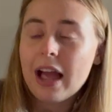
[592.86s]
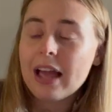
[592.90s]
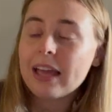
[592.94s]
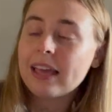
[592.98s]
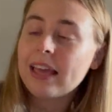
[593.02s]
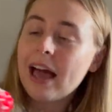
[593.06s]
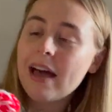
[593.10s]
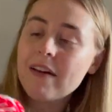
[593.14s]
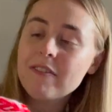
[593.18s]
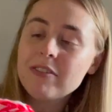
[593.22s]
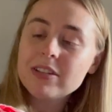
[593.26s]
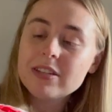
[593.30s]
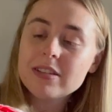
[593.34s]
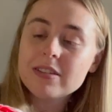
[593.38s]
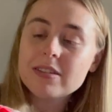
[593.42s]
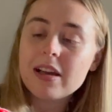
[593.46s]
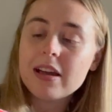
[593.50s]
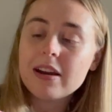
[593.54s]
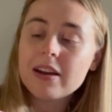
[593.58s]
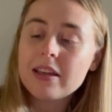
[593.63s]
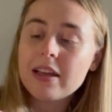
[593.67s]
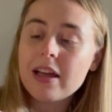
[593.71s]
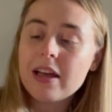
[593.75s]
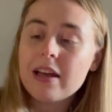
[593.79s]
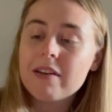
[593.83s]
haven't
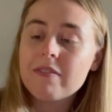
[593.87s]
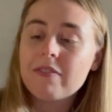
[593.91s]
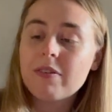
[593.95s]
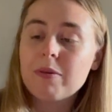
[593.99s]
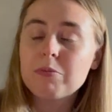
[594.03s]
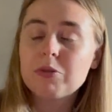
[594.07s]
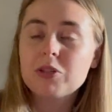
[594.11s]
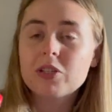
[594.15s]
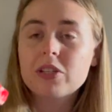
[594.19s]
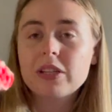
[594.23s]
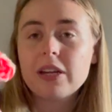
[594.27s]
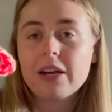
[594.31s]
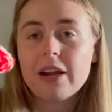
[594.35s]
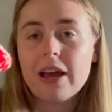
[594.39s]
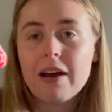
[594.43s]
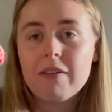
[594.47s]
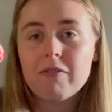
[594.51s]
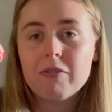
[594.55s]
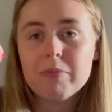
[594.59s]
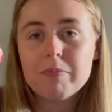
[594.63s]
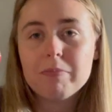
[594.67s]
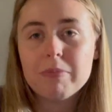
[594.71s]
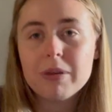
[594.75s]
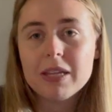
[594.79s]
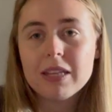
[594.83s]
decided yet if I'm just gonna have
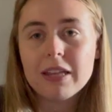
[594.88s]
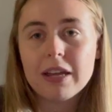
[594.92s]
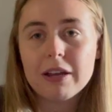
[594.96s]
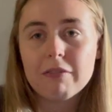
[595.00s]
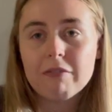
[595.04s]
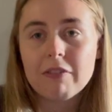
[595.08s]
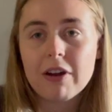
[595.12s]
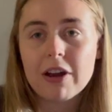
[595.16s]
them be like